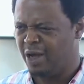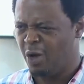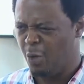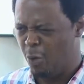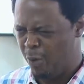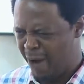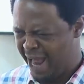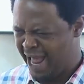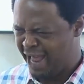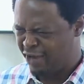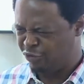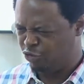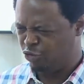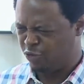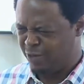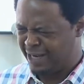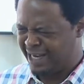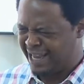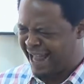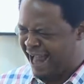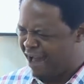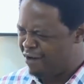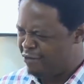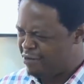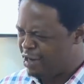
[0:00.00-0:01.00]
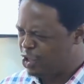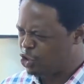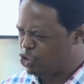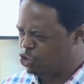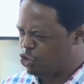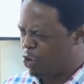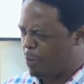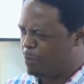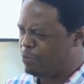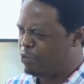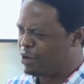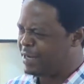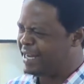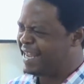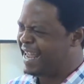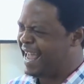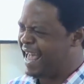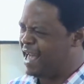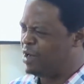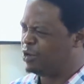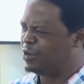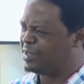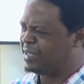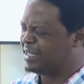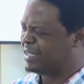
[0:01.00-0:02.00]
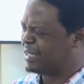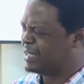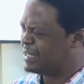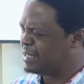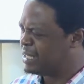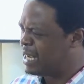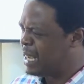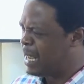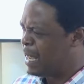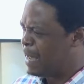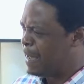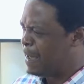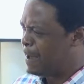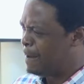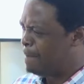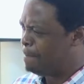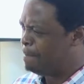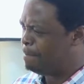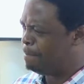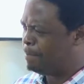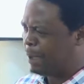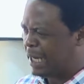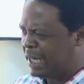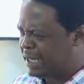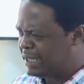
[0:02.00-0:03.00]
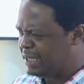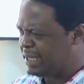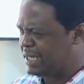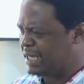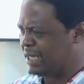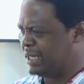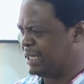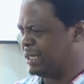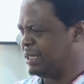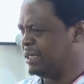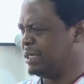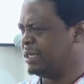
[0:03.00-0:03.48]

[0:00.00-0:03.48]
why I should carry somebody else's burden.